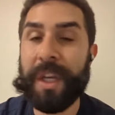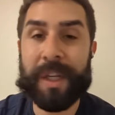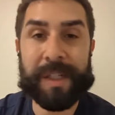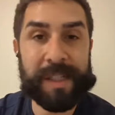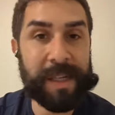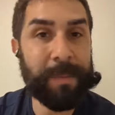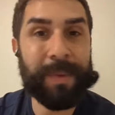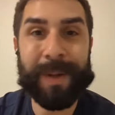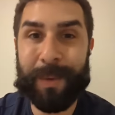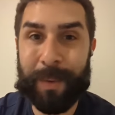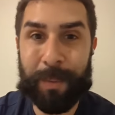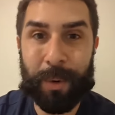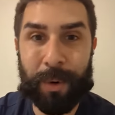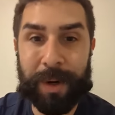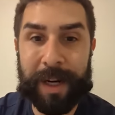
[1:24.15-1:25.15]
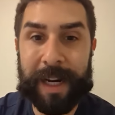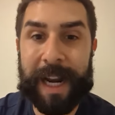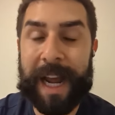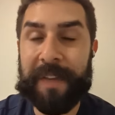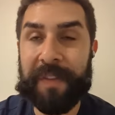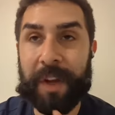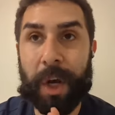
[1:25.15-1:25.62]
You'd simply report
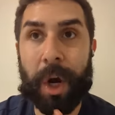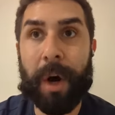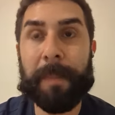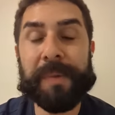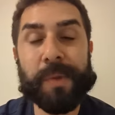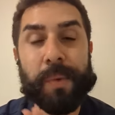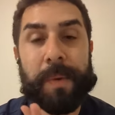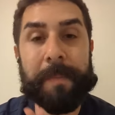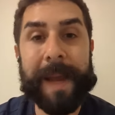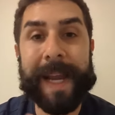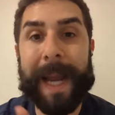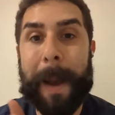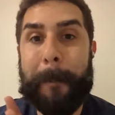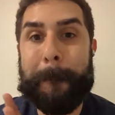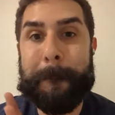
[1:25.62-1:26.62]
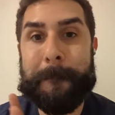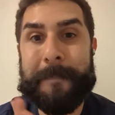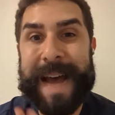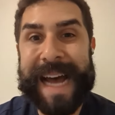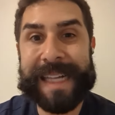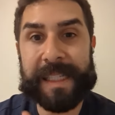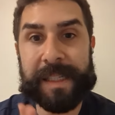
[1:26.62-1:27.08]
it and the cops would make a
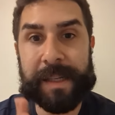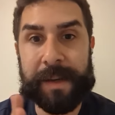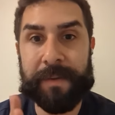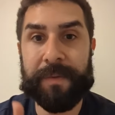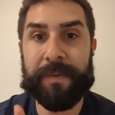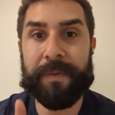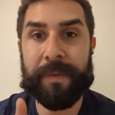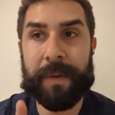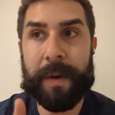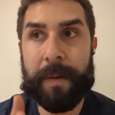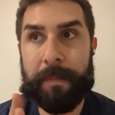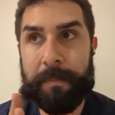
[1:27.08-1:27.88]
massive,